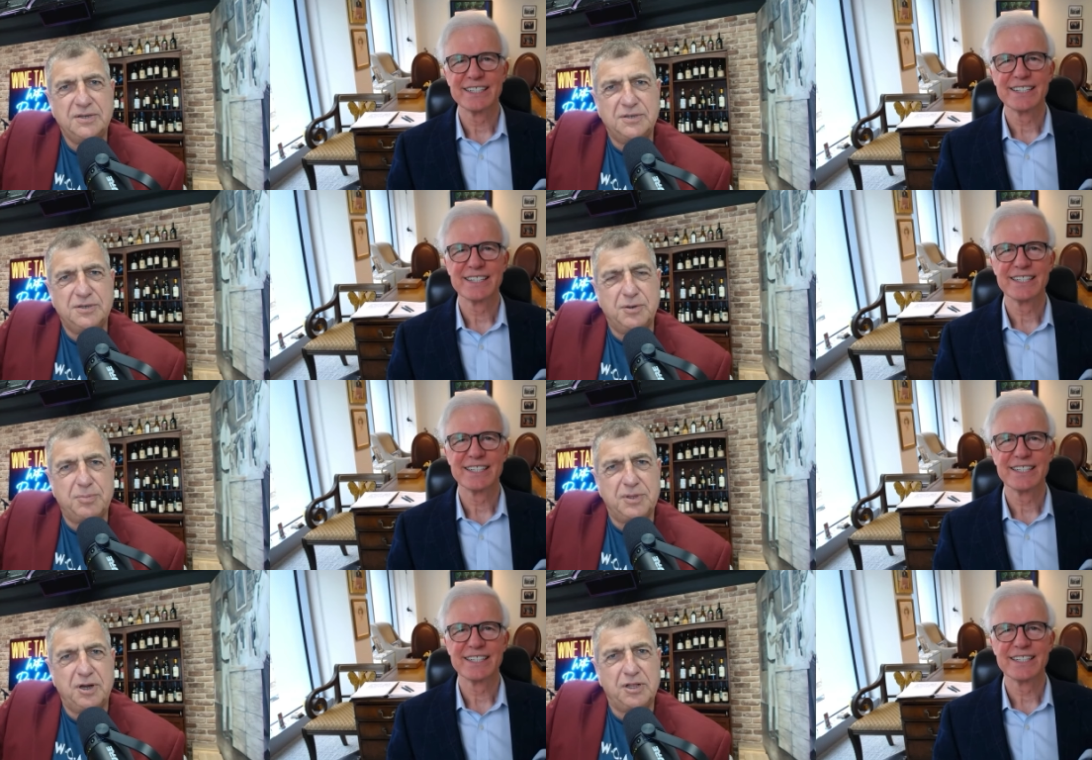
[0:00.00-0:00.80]
Speaker 1: to a
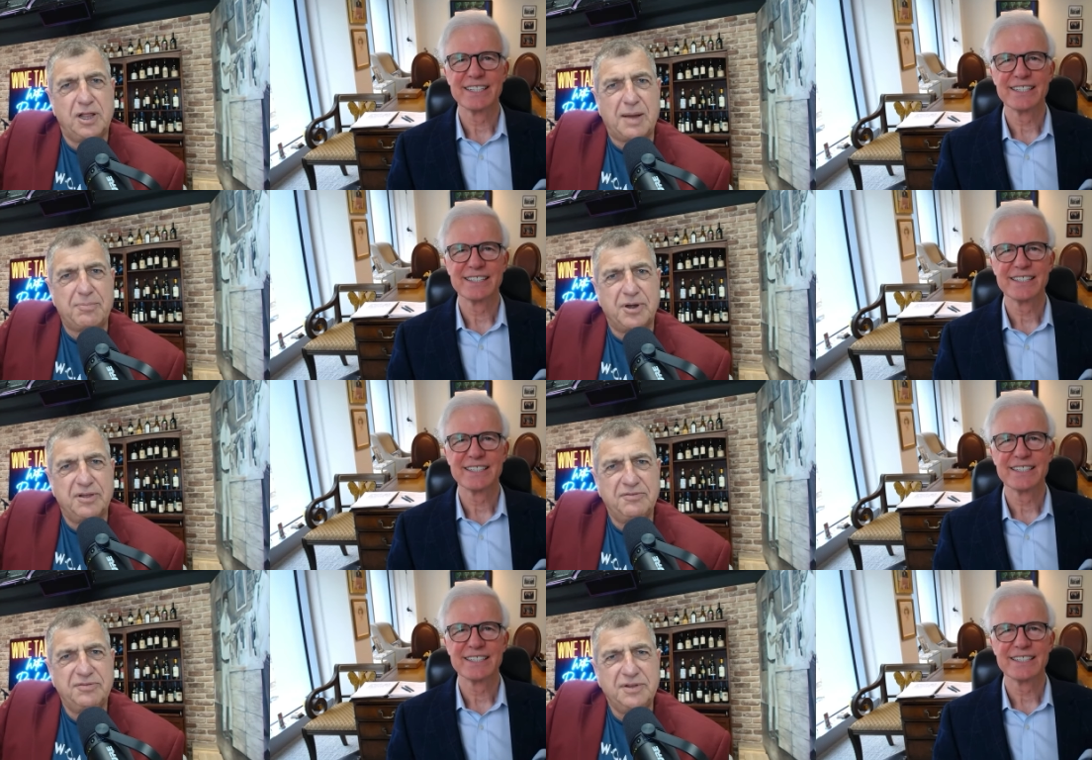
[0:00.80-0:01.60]
political
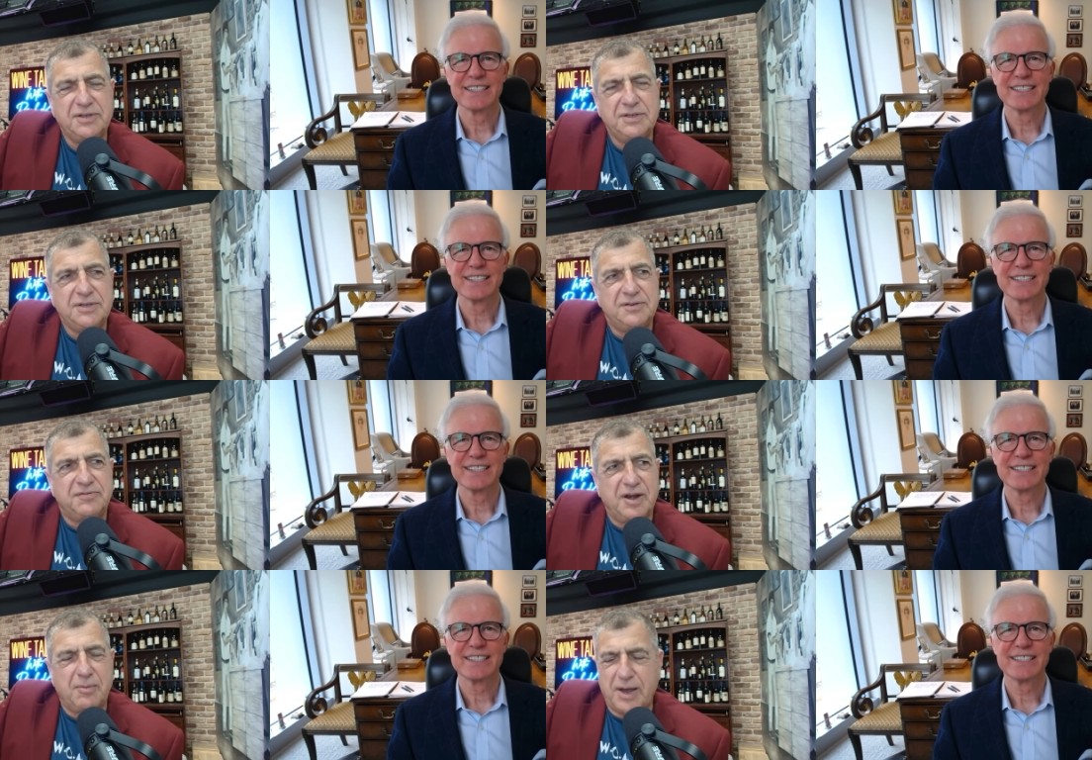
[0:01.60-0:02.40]
operative
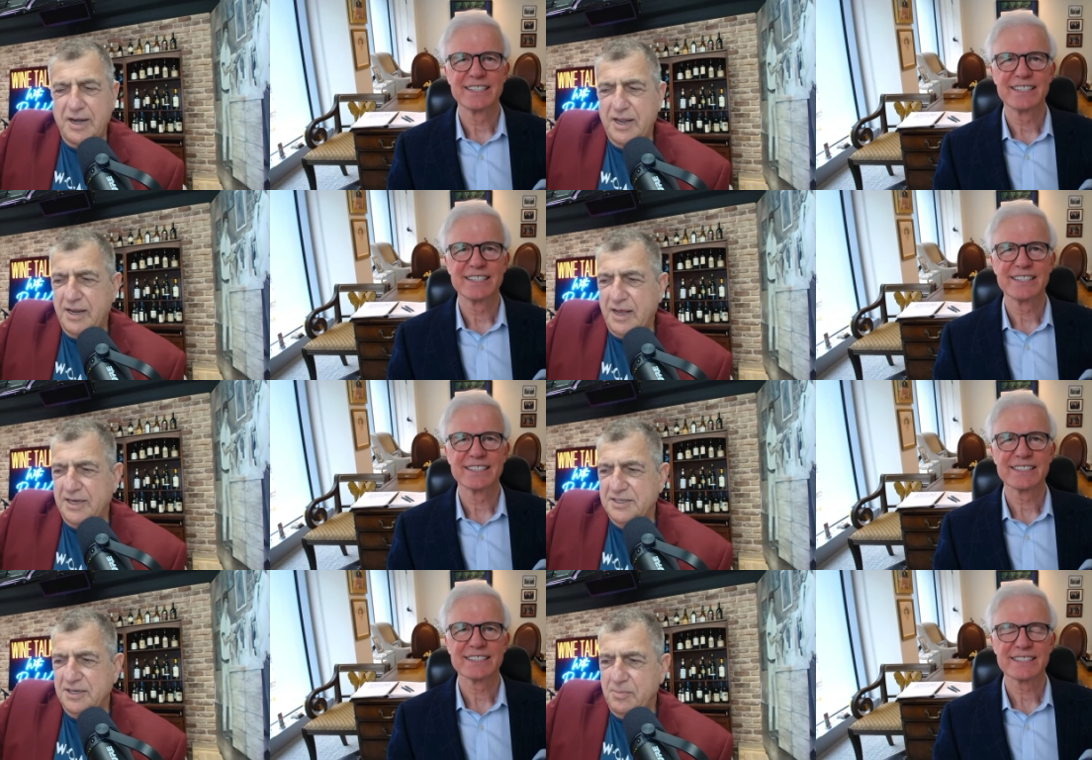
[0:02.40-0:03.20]
friend of mine, and
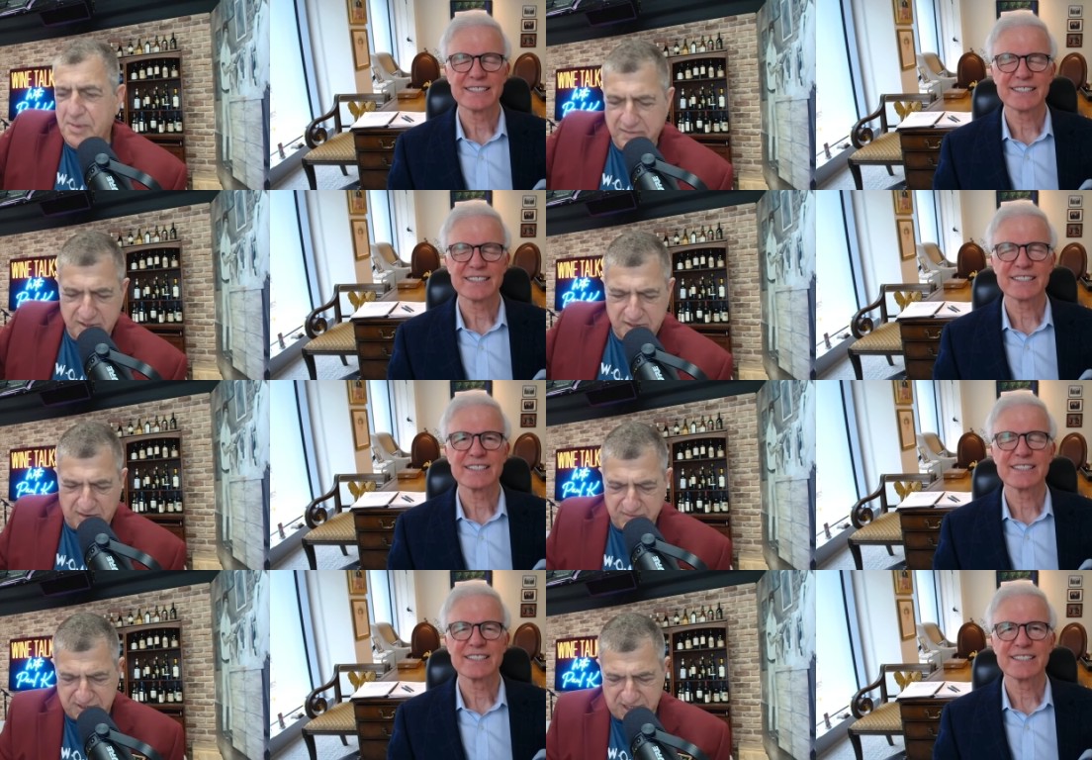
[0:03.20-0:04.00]
I said, oh, I'm having a
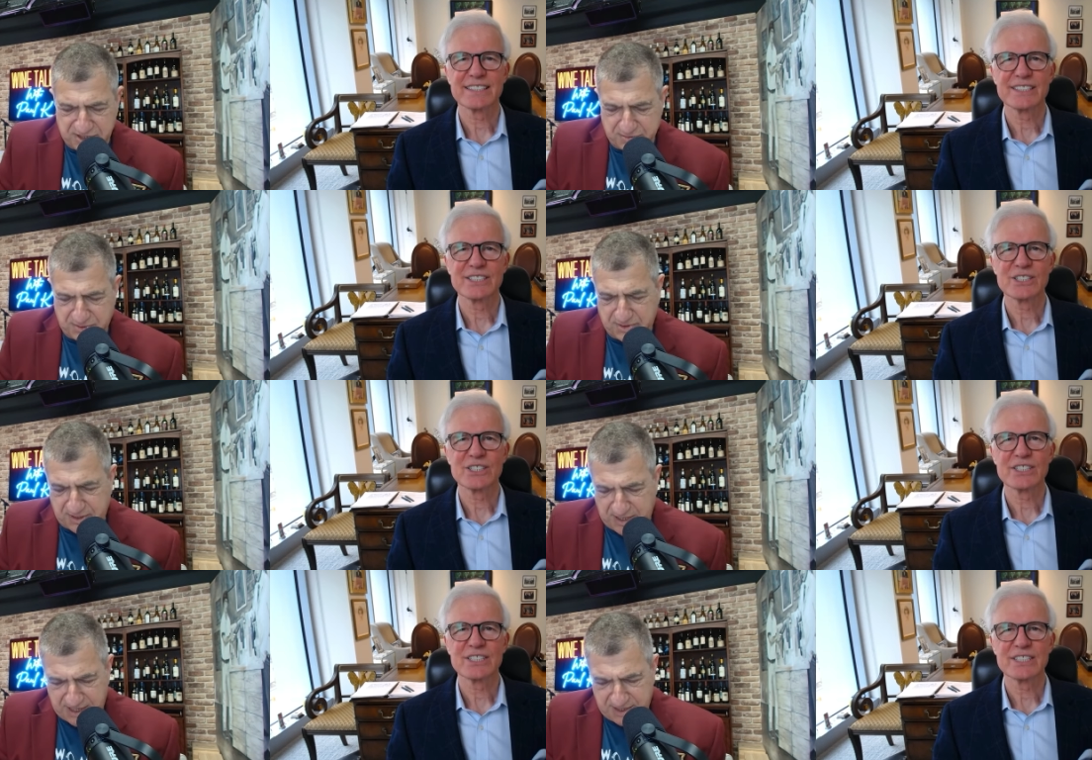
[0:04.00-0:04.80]
conversation with
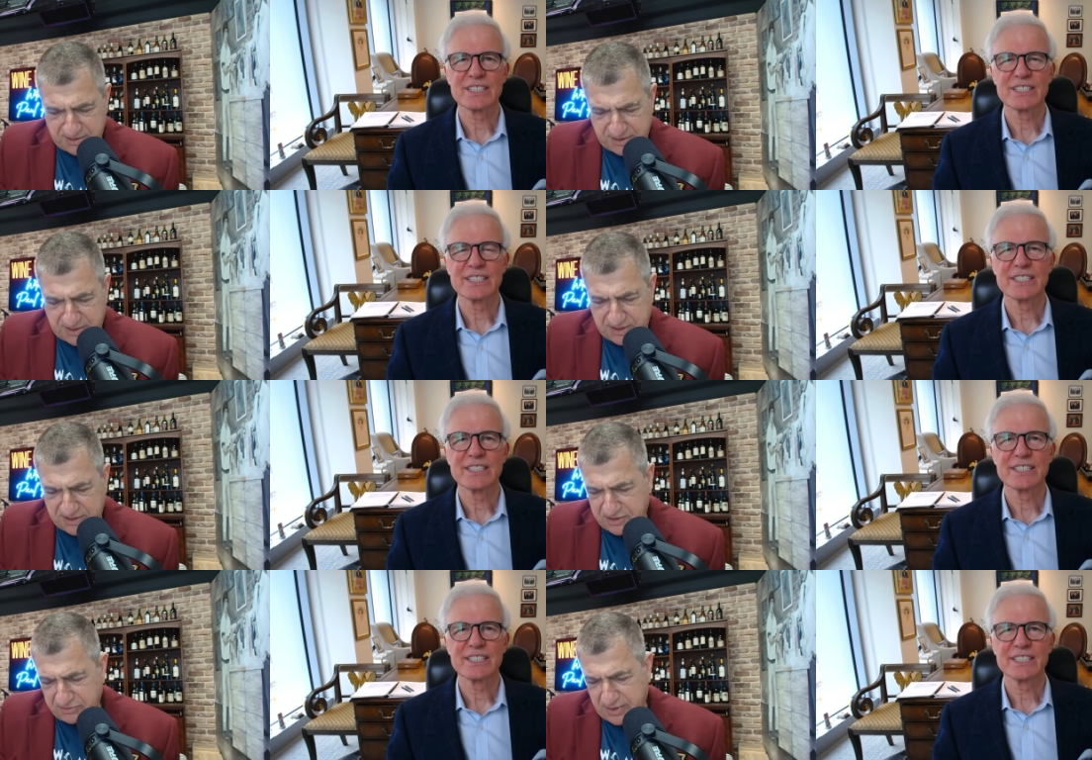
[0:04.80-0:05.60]
the guy that
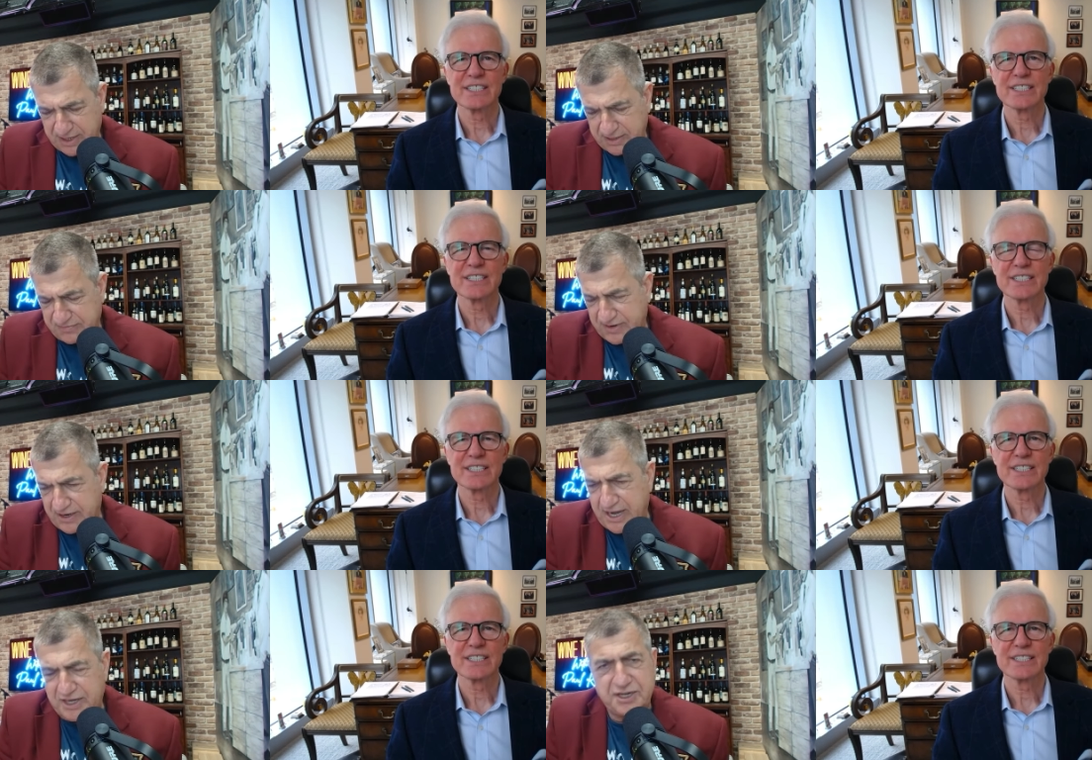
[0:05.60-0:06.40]
is at the Reagan
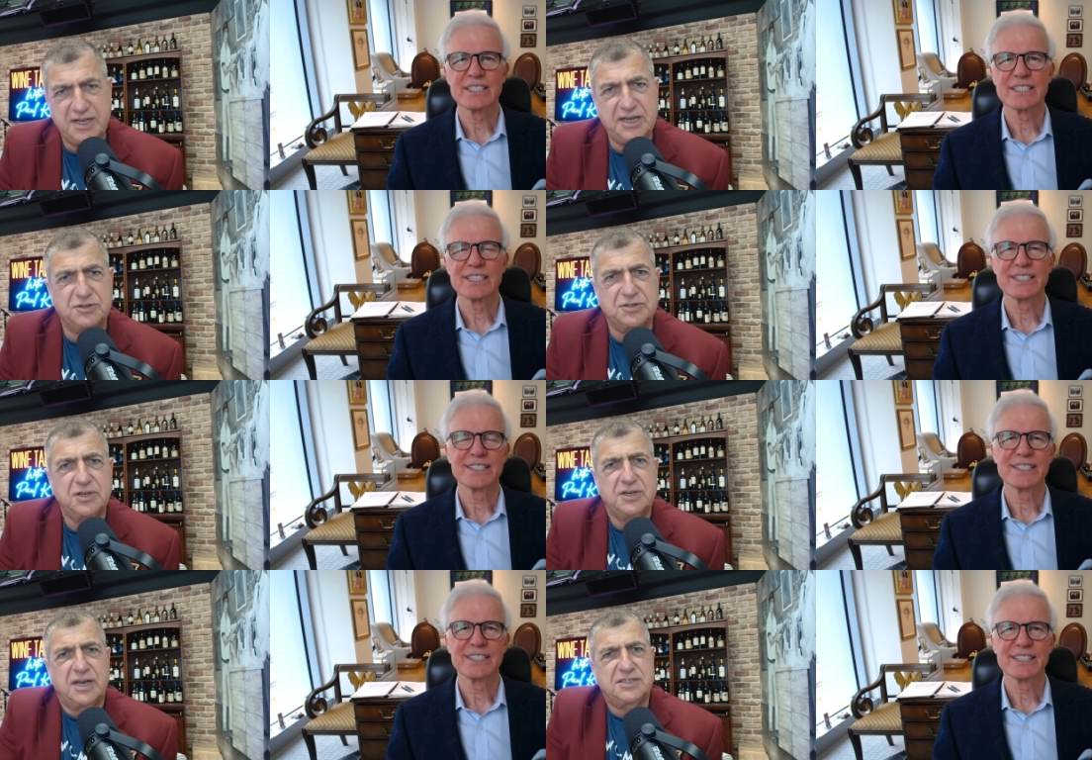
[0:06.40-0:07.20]
Foundation. He goes,
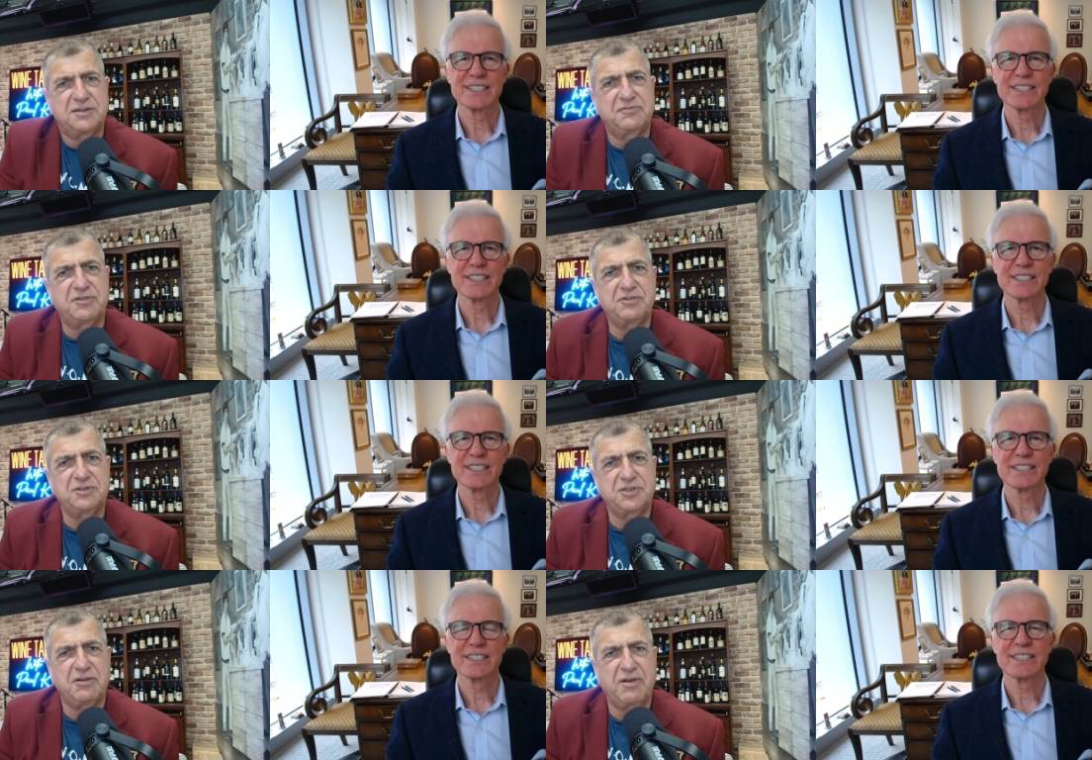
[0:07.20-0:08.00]
I said,
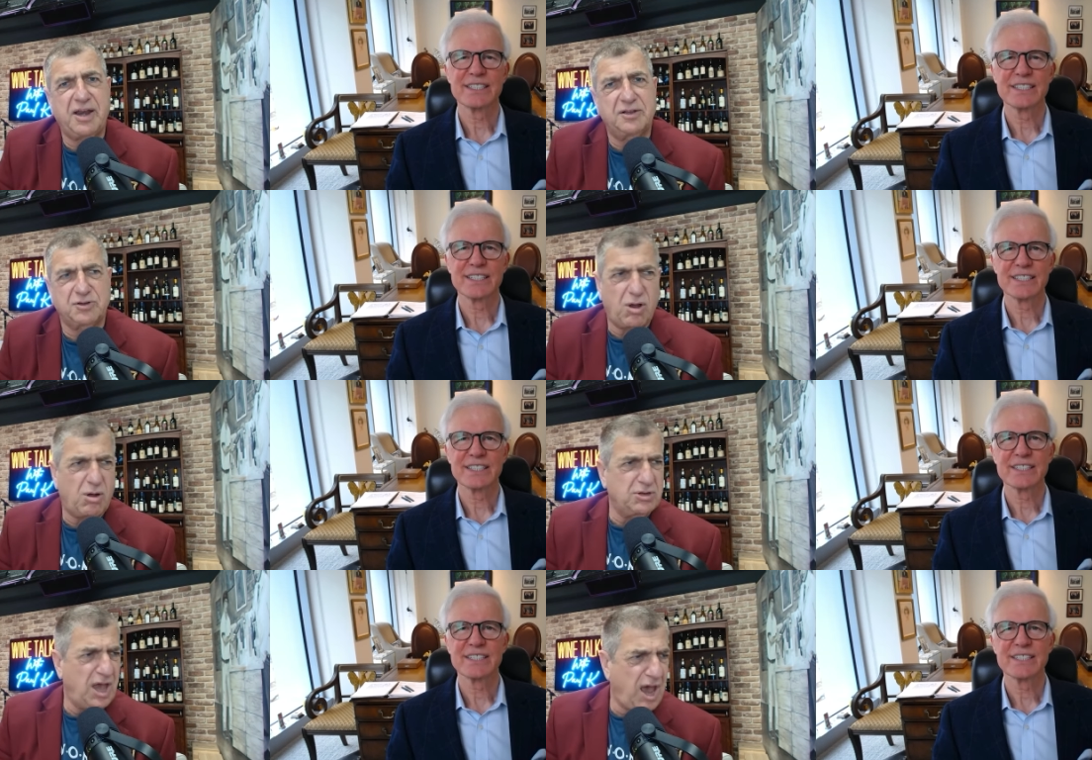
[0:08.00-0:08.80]
Frederick J. Ryan. He goes,
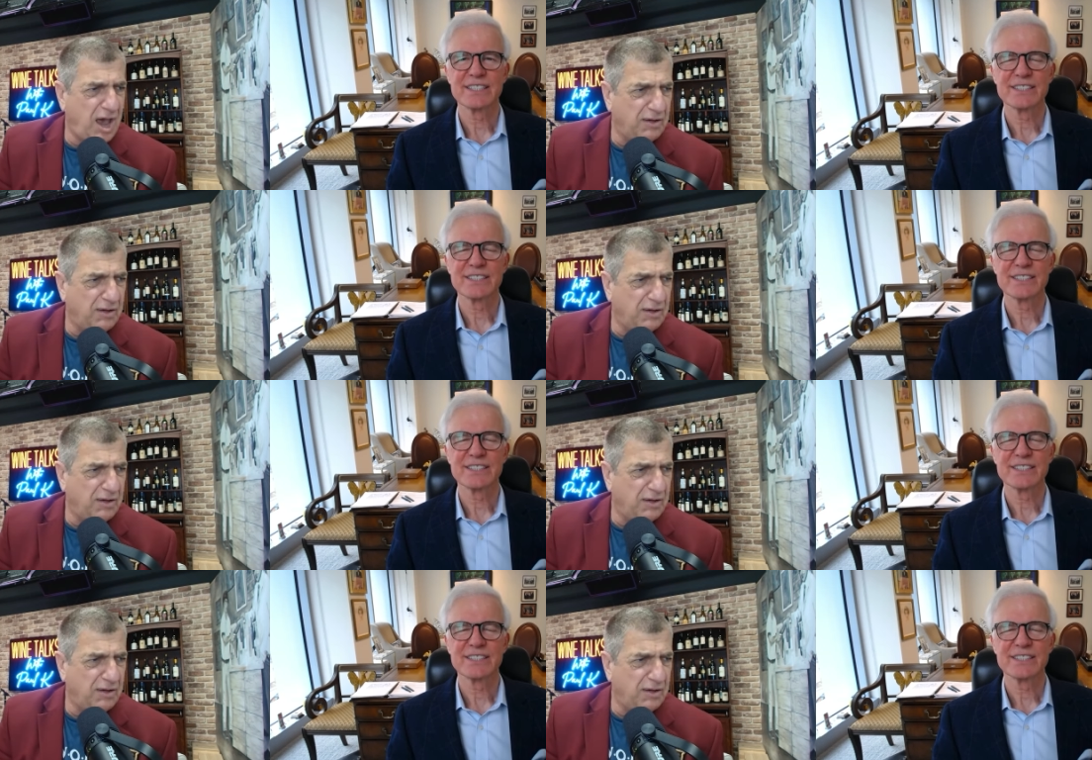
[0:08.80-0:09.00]
oh, yeah,